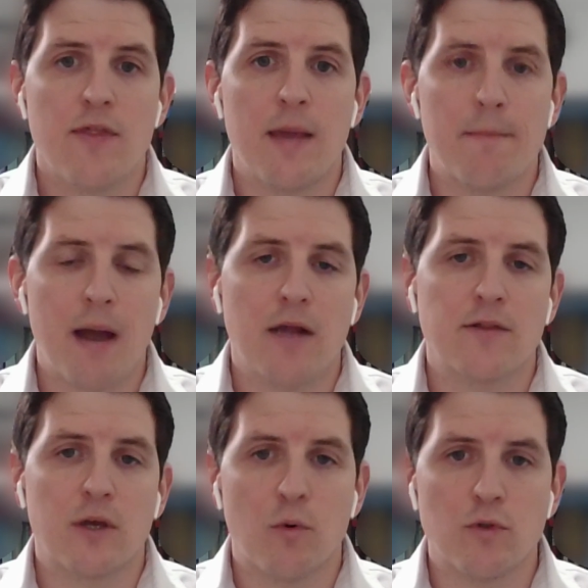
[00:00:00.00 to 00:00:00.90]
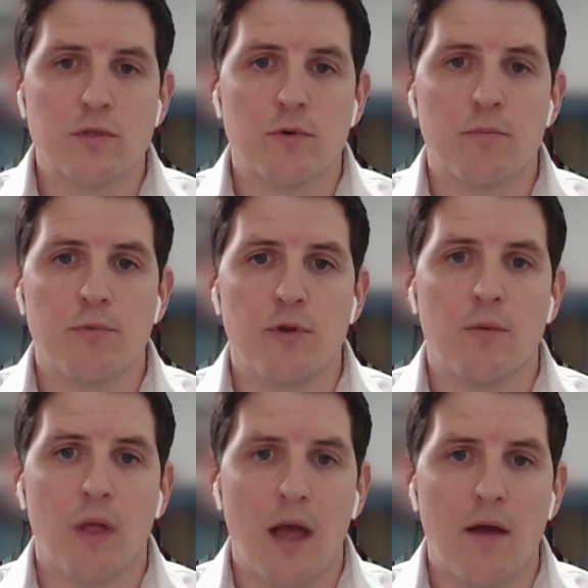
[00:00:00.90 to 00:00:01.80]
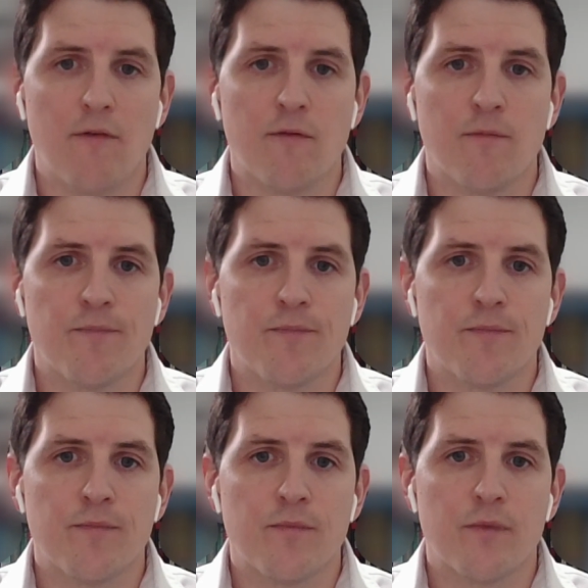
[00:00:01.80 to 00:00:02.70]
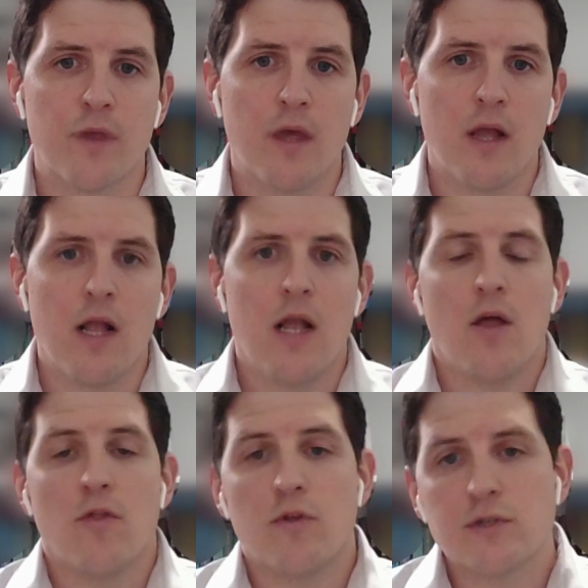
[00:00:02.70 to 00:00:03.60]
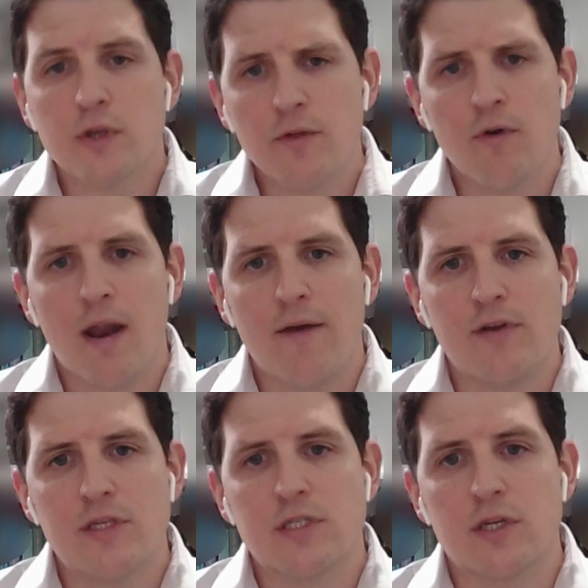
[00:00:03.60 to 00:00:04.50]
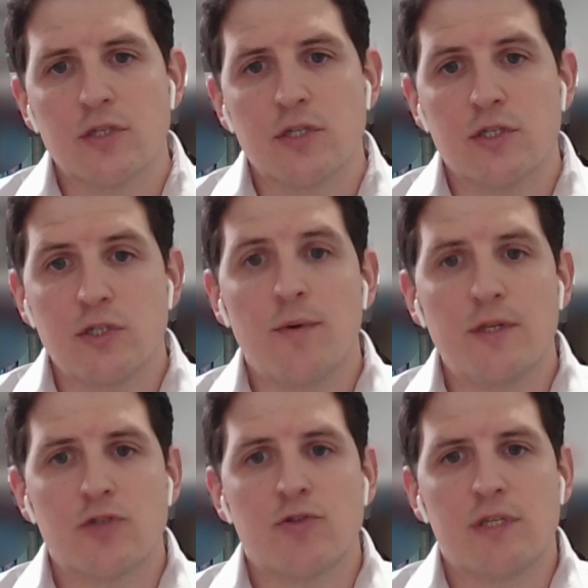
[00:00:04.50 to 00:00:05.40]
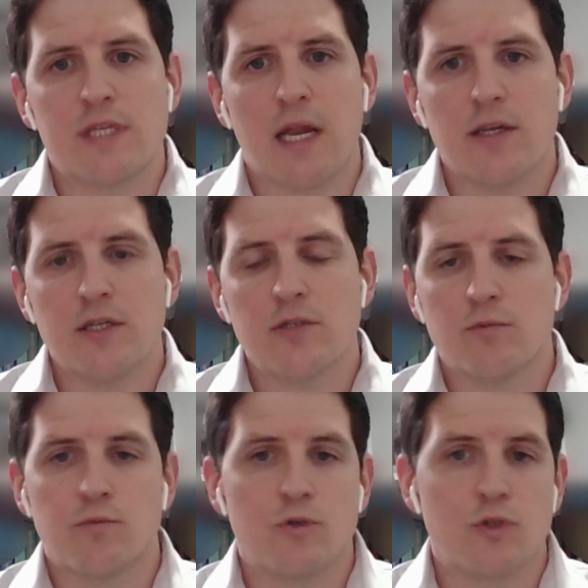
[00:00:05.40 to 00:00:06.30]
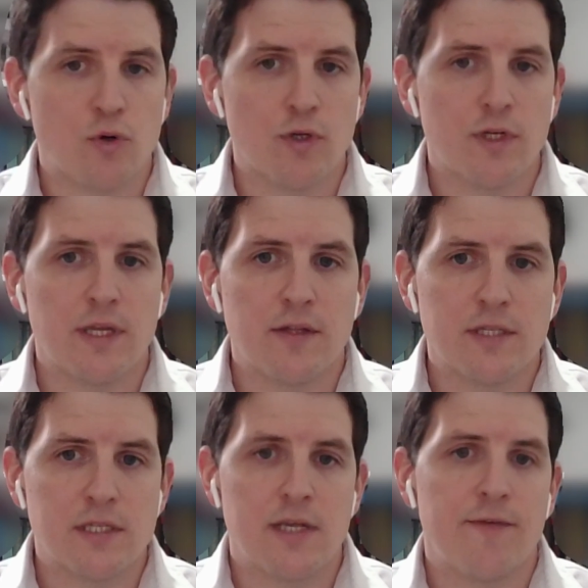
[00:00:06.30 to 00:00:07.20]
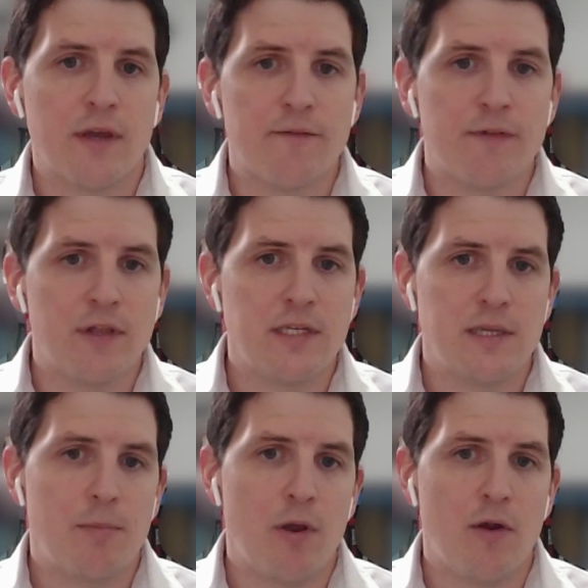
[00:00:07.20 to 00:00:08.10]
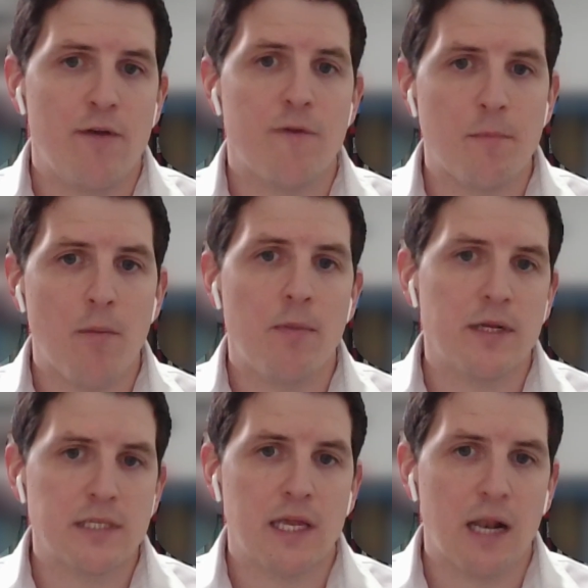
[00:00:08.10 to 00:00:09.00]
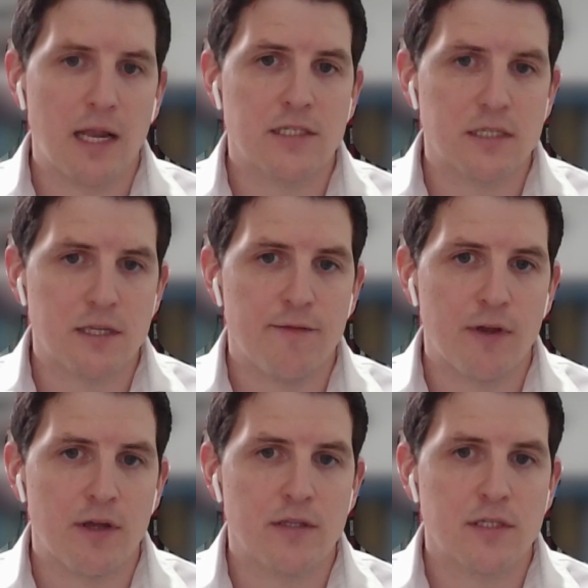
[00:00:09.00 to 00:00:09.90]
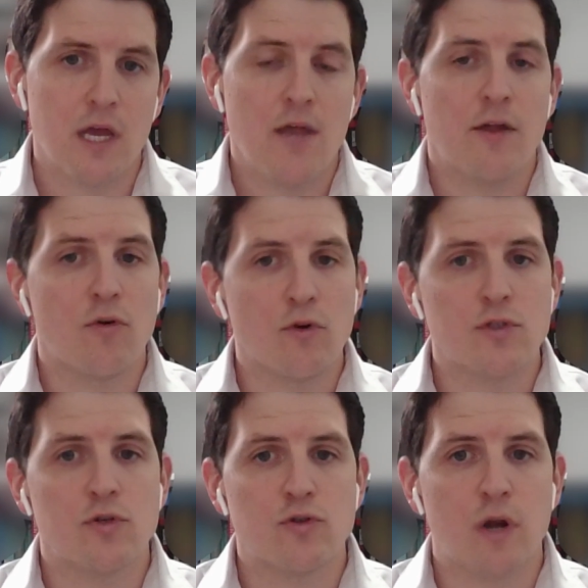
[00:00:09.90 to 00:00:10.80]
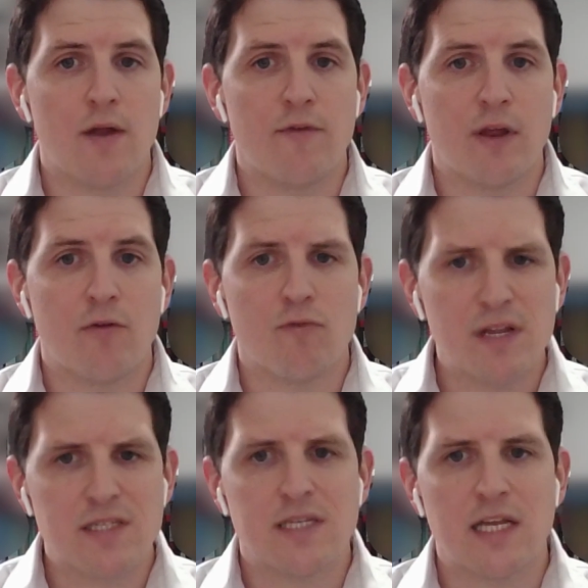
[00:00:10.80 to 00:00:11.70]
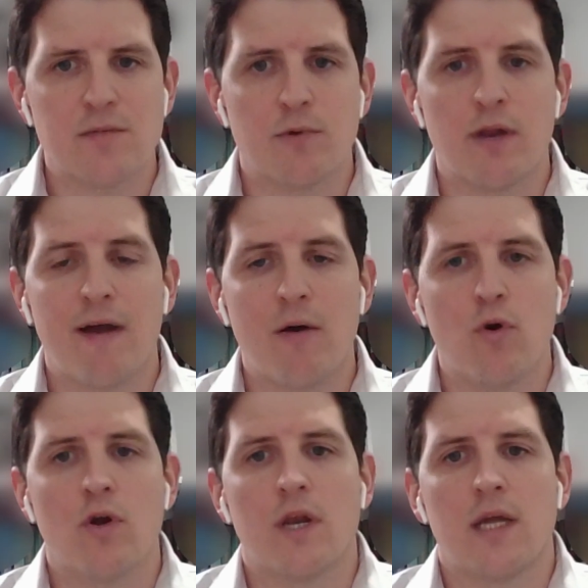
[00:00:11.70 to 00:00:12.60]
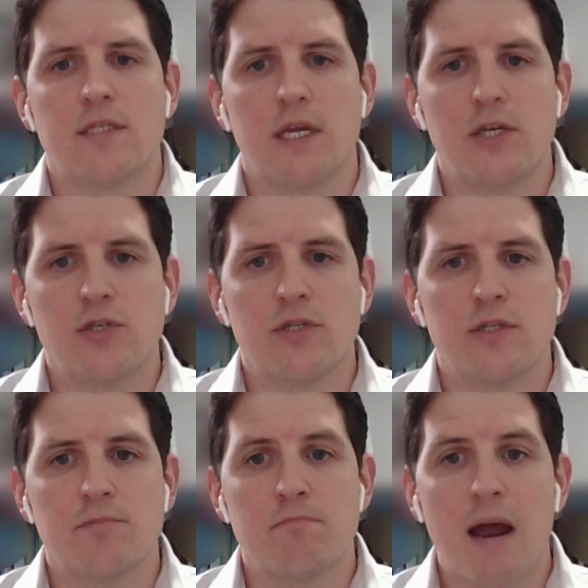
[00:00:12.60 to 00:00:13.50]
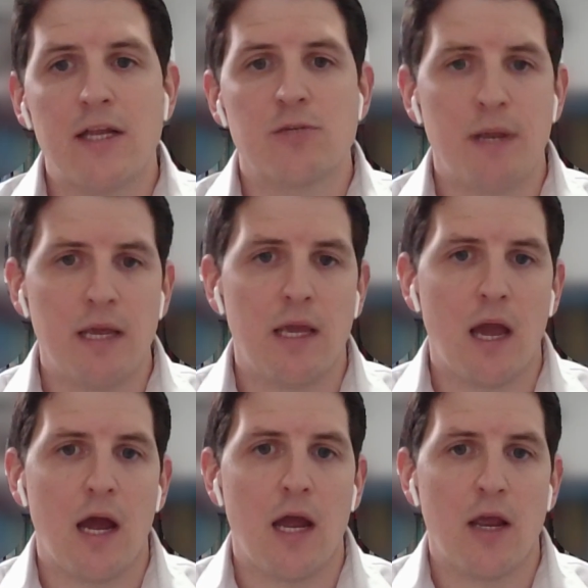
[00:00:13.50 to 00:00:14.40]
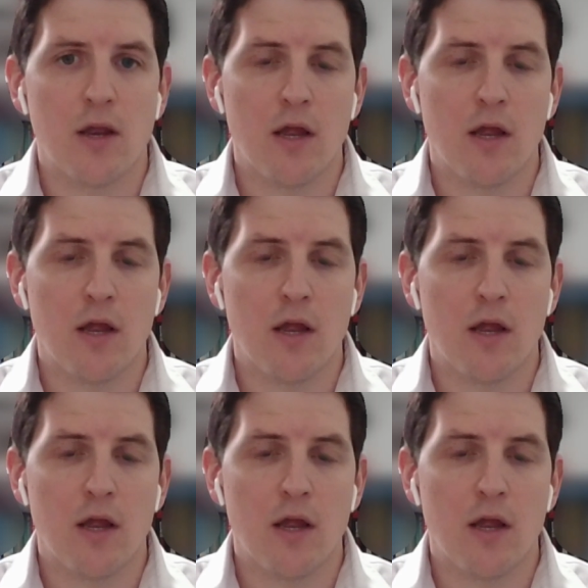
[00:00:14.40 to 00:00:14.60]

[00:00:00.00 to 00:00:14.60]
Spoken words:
the impact that quantum computing will have. There's other areas such as new industry standards, shortening the certificate validity period for public TLS certificates, that are also driving a reassessment of how organizations manage PKI